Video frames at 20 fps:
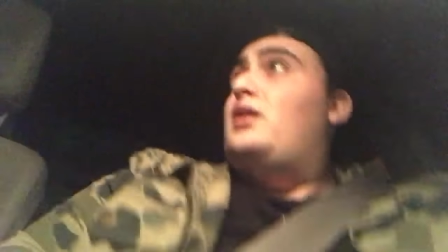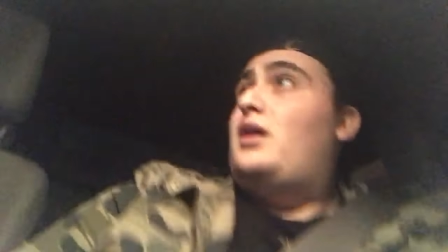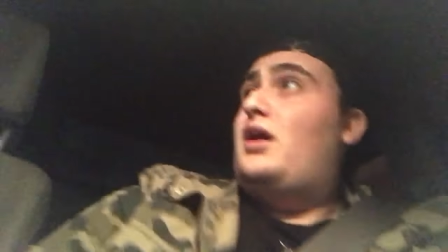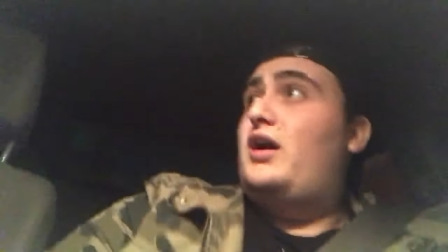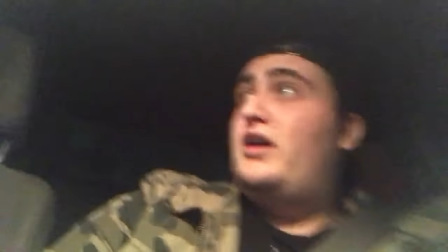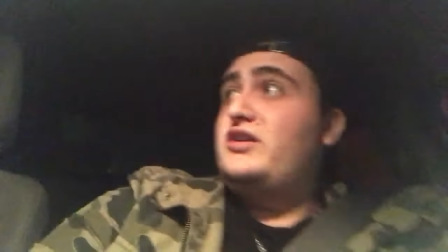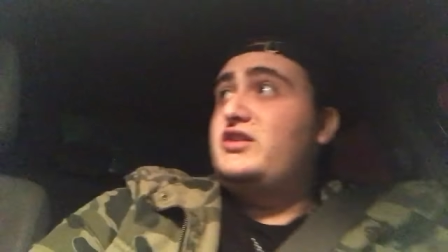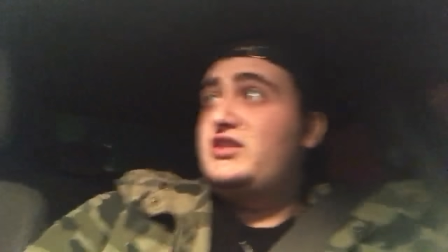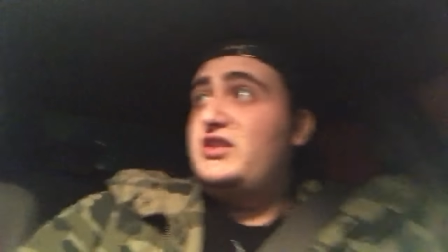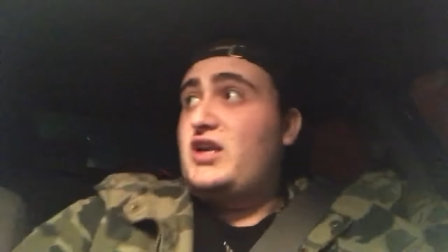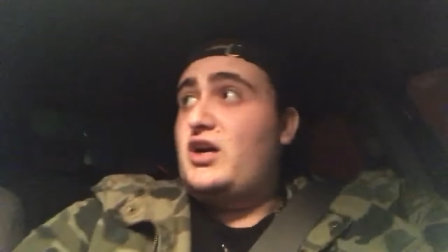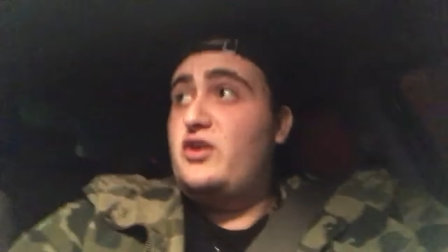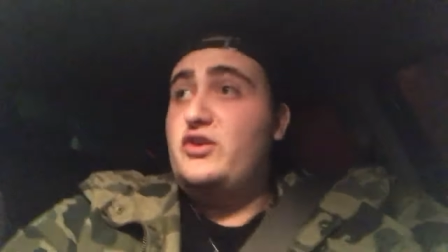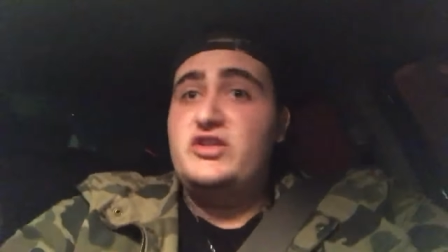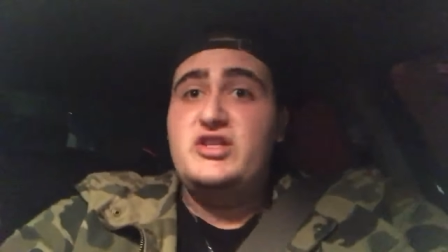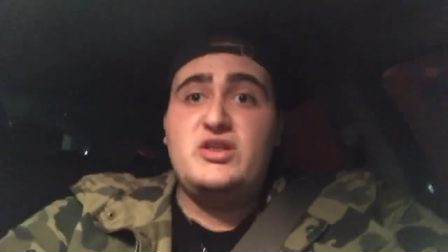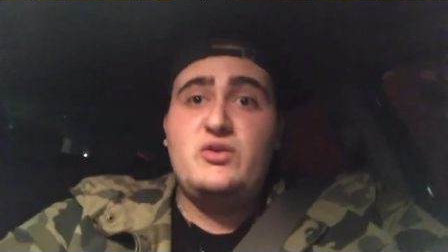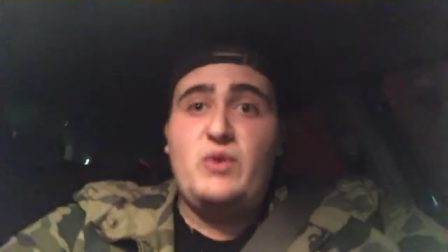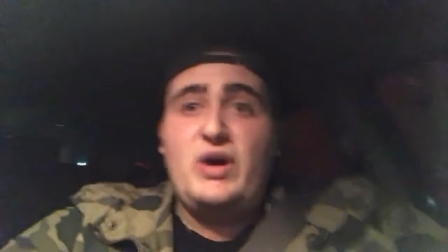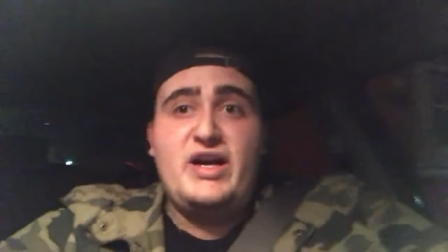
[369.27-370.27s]
Honestly, I don't
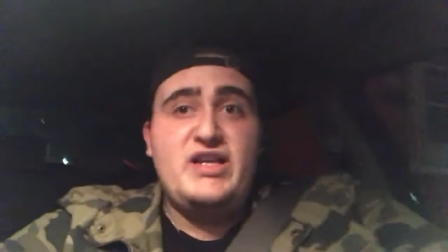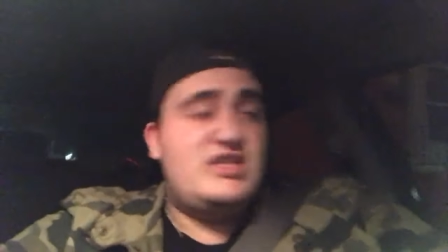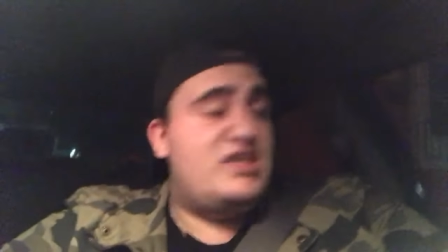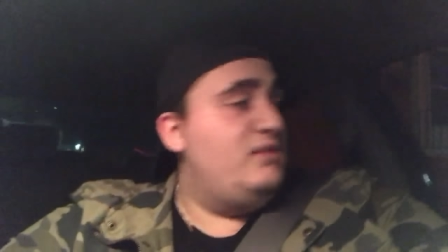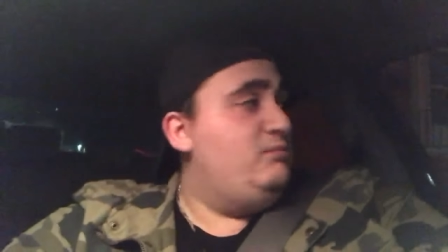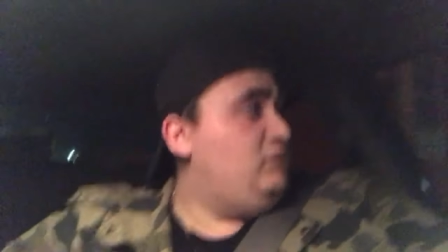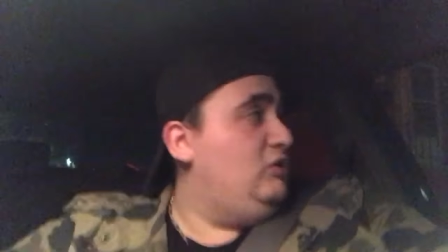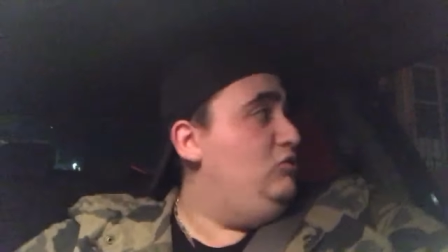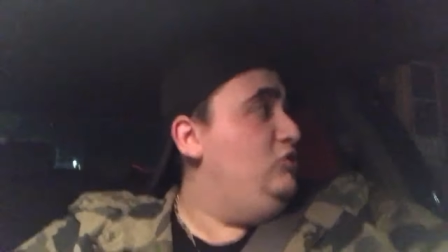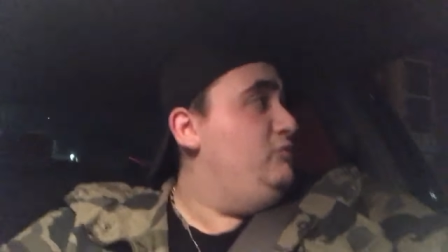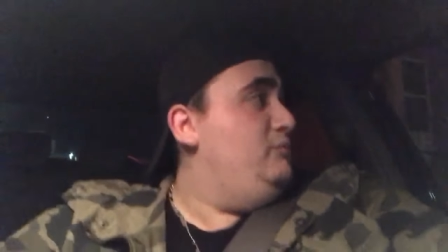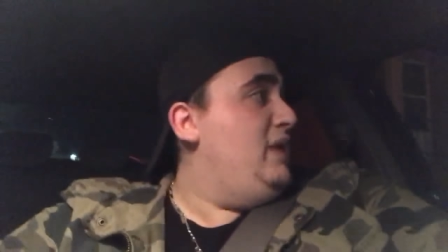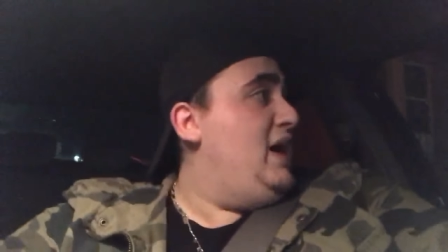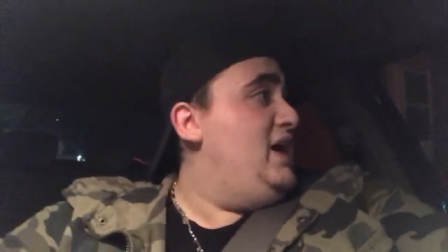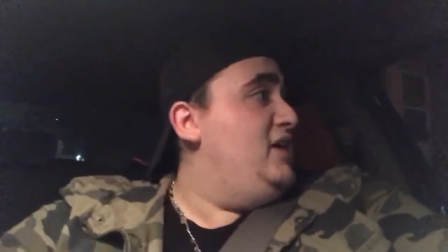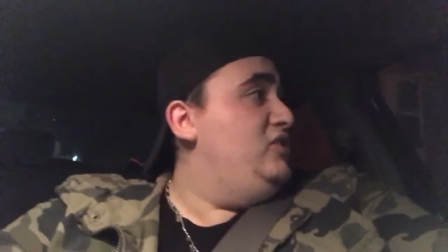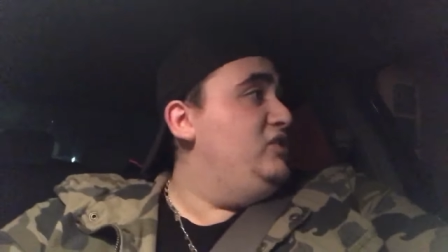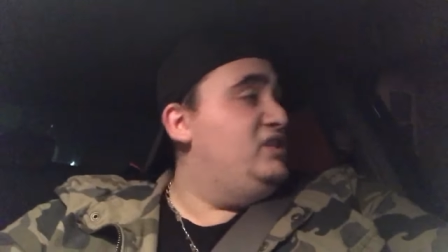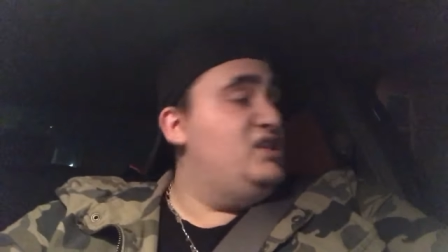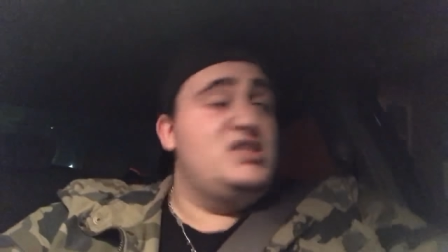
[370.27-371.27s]
see why seatbelt would
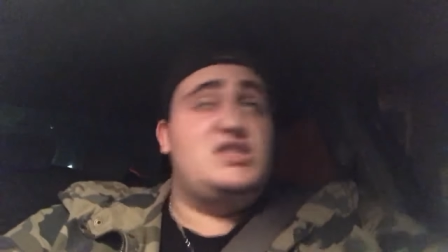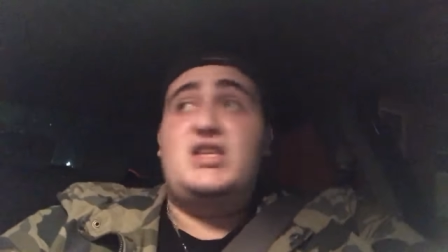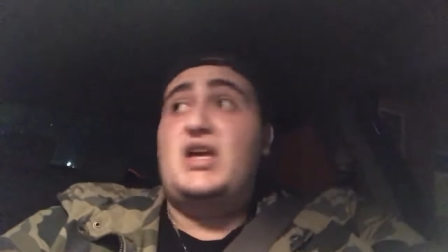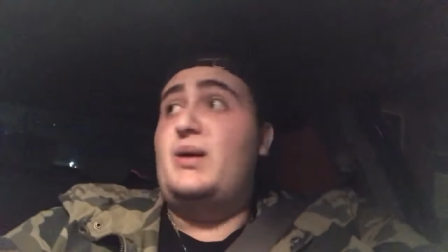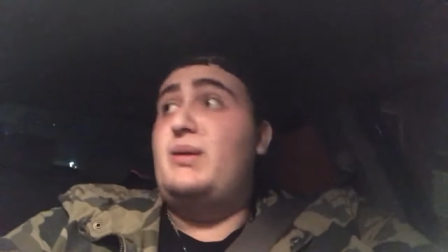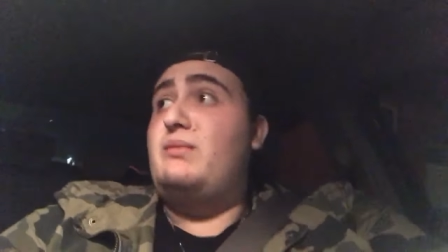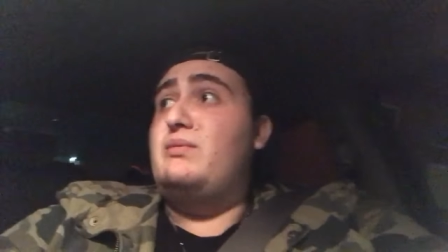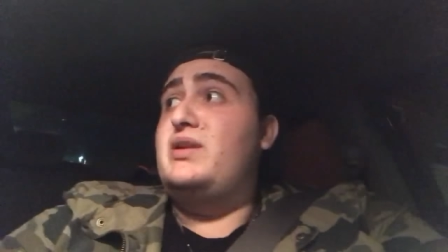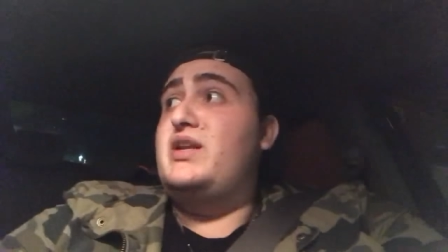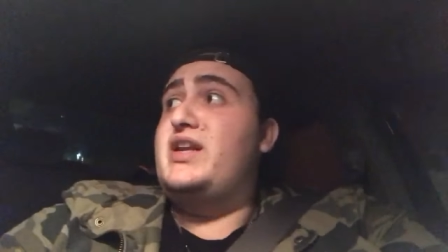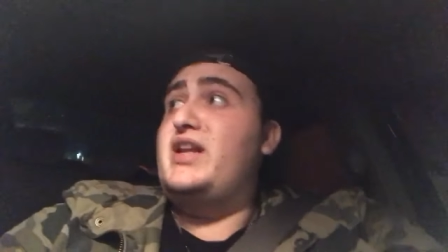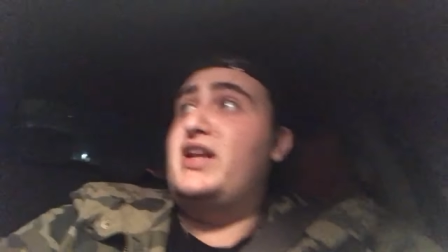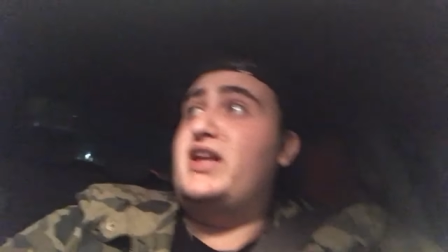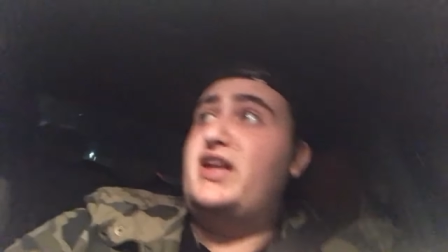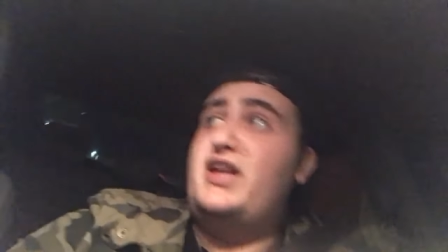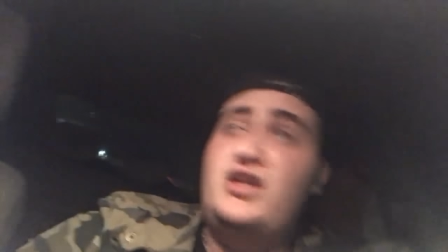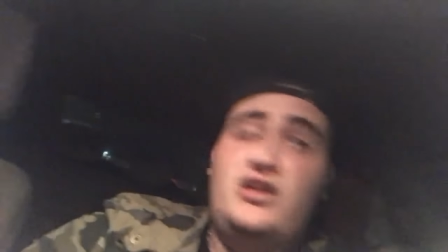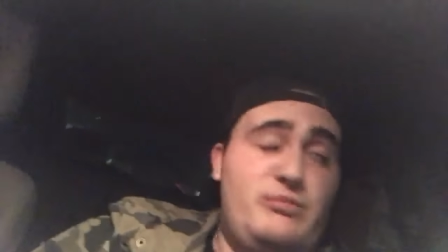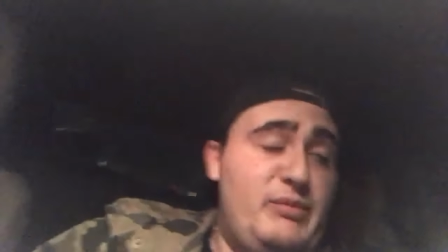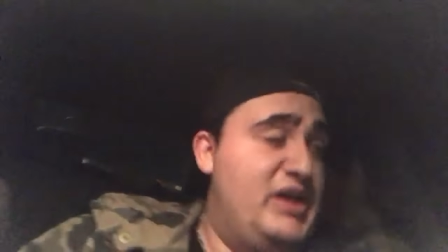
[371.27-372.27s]
matter at this time. I'm literally gonna
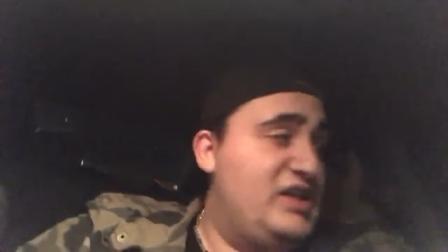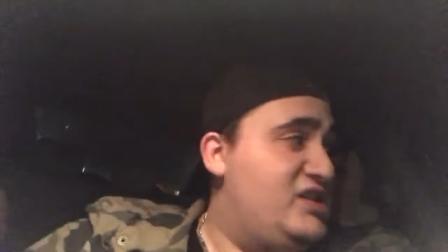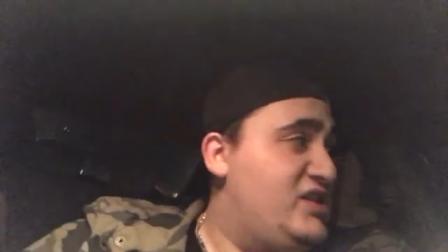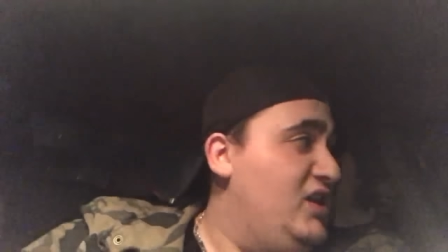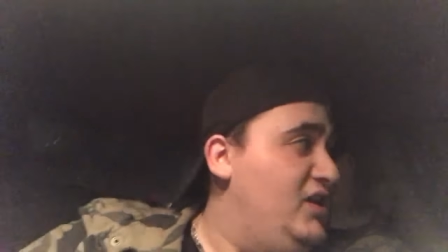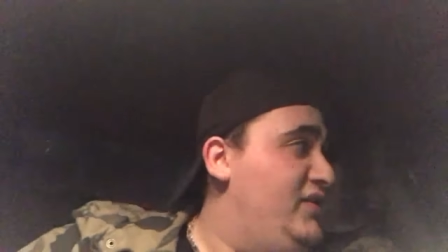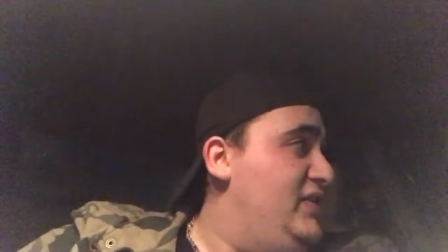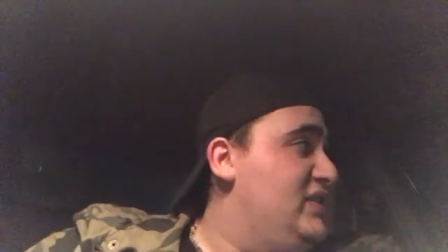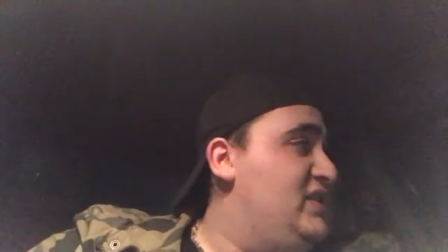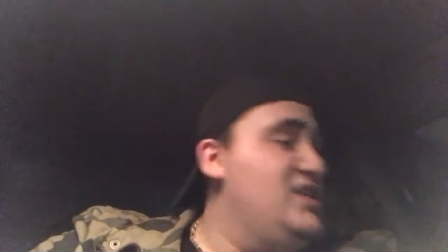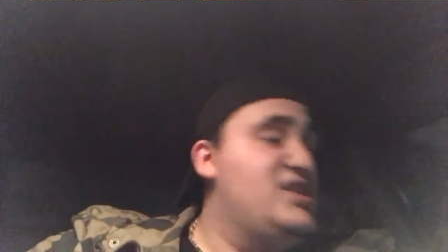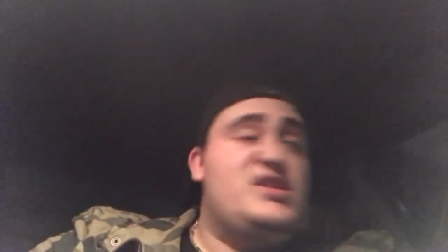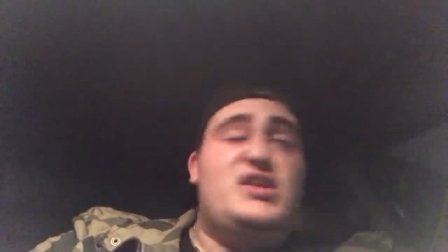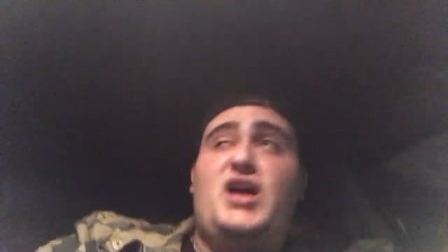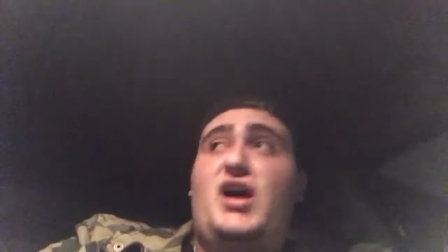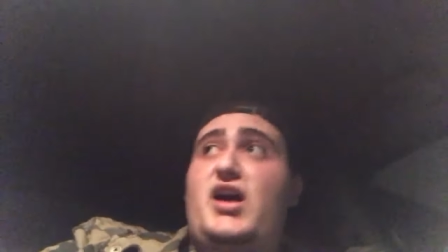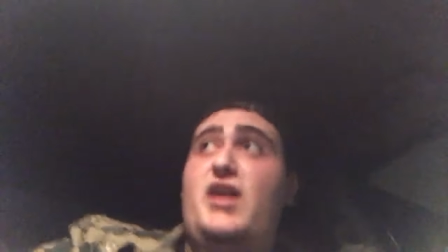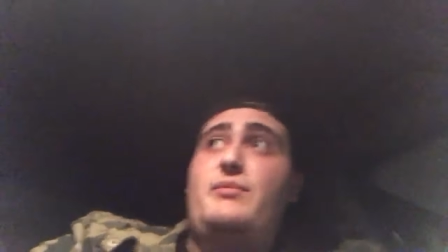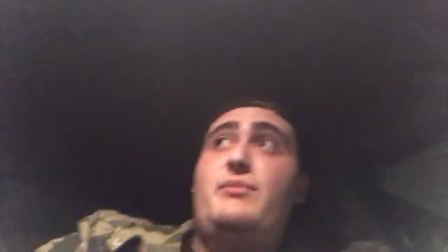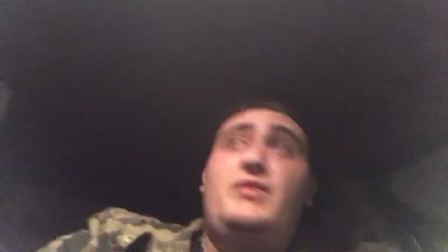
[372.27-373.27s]
kill myself at this
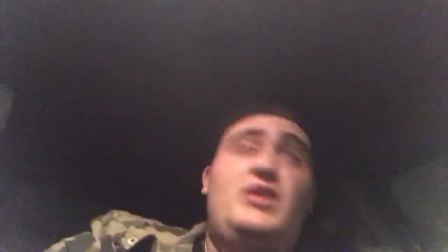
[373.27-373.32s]
time.